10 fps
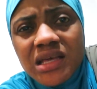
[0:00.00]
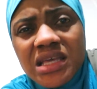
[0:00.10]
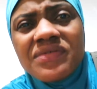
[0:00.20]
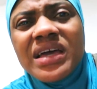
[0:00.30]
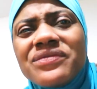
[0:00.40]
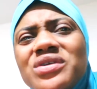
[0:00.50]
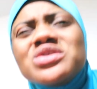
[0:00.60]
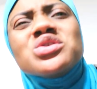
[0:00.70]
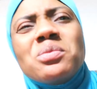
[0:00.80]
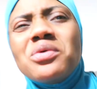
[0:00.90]
if you have not
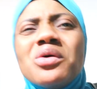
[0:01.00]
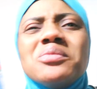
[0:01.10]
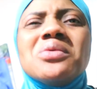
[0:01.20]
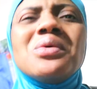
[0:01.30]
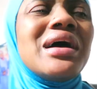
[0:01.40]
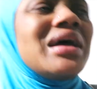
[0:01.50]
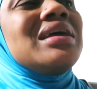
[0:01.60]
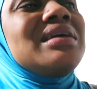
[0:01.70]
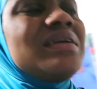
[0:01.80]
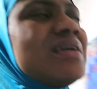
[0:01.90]
supported me,
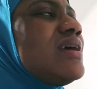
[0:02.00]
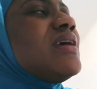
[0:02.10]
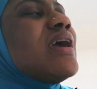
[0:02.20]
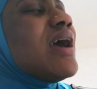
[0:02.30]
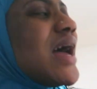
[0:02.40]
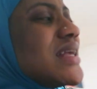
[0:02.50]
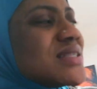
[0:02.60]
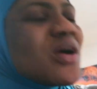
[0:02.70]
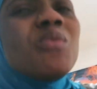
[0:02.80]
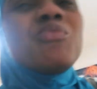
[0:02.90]
why? I
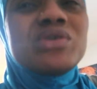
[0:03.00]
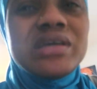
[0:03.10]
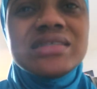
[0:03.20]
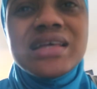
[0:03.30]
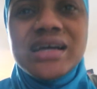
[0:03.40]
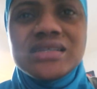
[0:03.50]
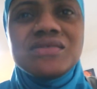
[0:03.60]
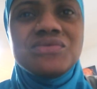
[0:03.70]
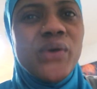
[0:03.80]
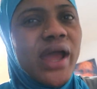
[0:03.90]
sell modest
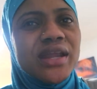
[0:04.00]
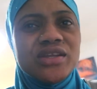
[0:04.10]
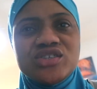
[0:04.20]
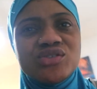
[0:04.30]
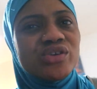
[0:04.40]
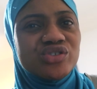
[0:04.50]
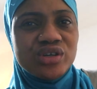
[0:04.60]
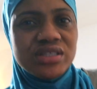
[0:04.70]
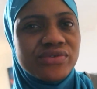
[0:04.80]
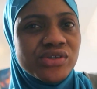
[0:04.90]
active wear, and it's not
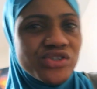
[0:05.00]
just for